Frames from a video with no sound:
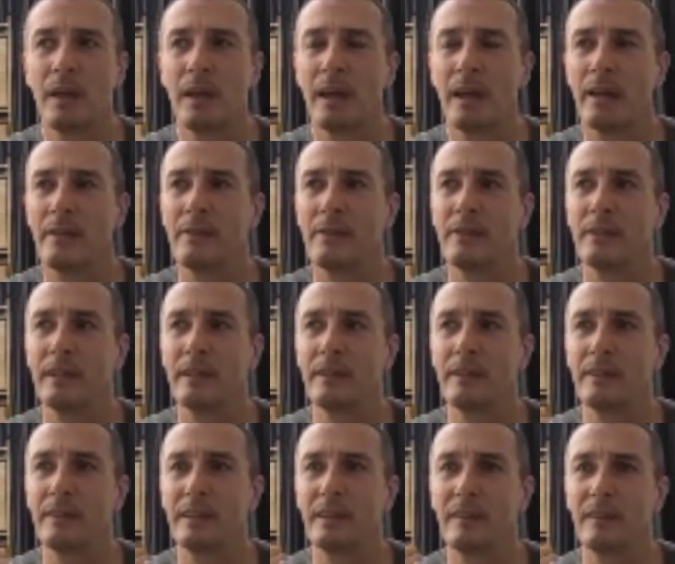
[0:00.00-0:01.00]
And
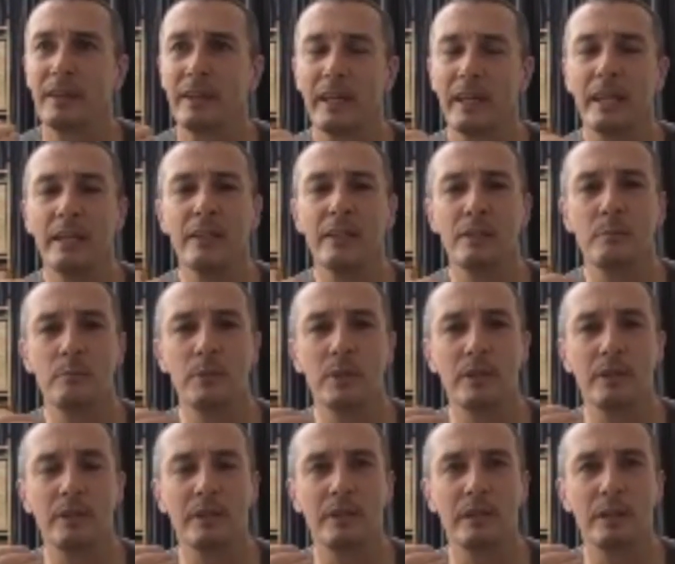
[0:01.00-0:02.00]
the
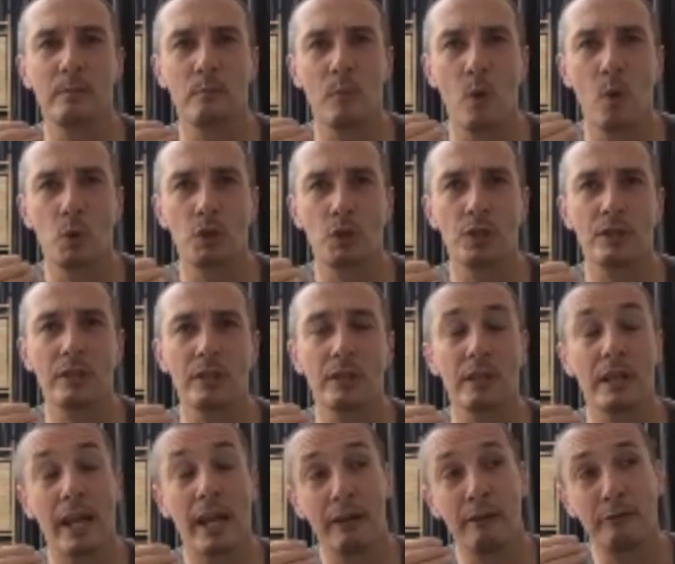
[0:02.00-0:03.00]
intimate,
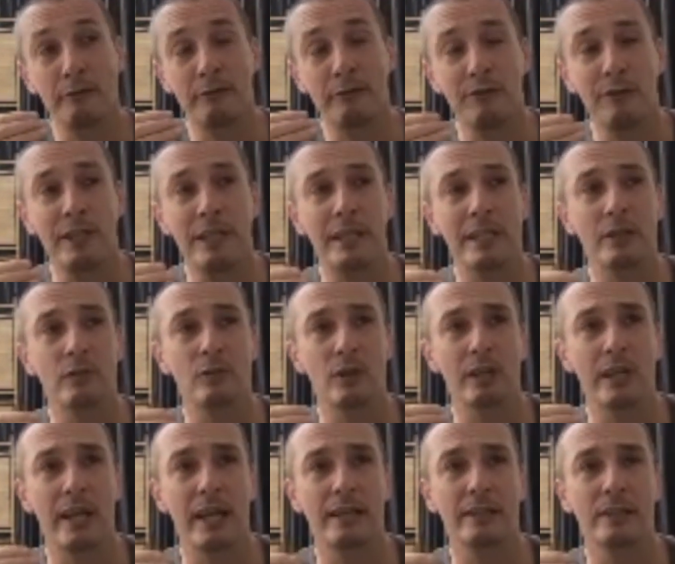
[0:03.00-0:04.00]
emotional, and feeling
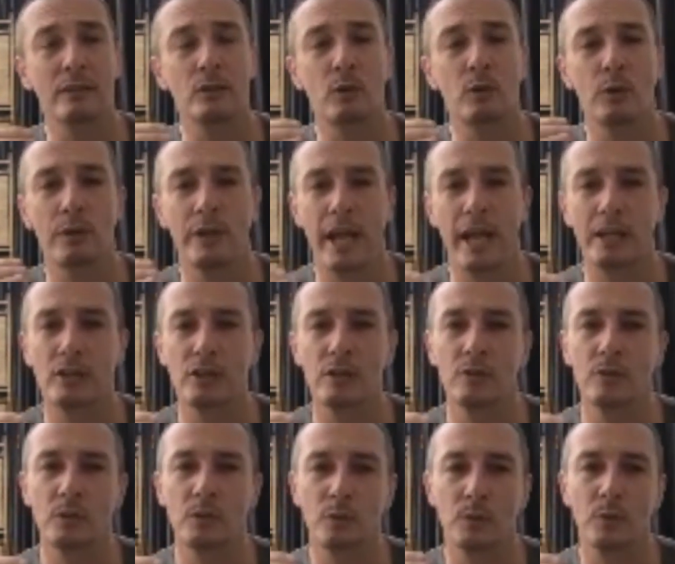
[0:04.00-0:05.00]
related
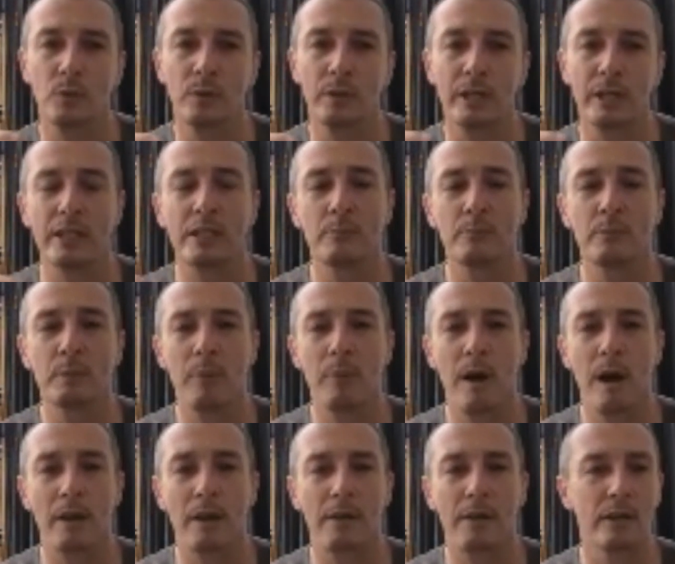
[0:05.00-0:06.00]
connection to an intimate
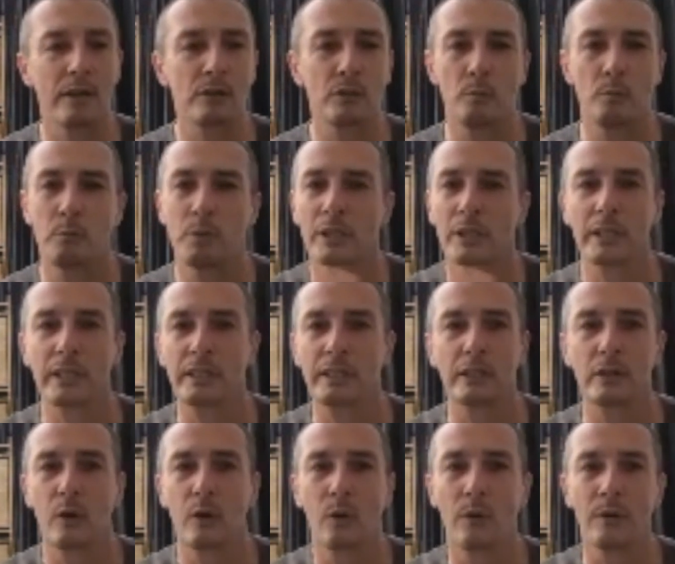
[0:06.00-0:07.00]
partner is completely
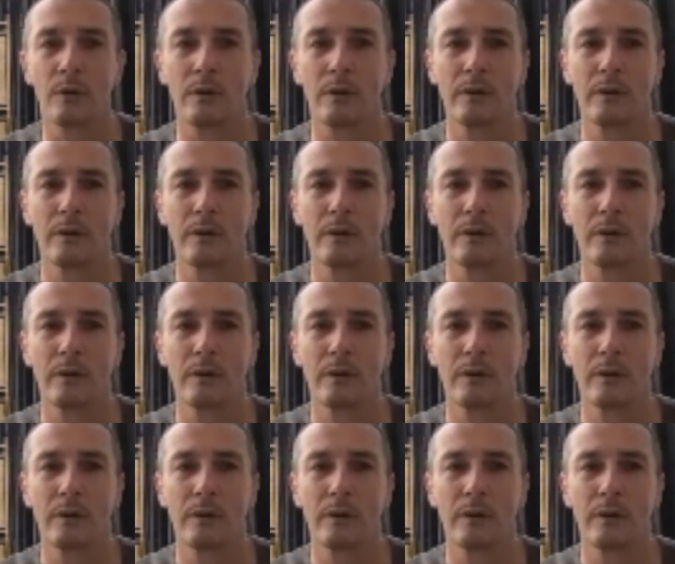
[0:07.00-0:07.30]
gone.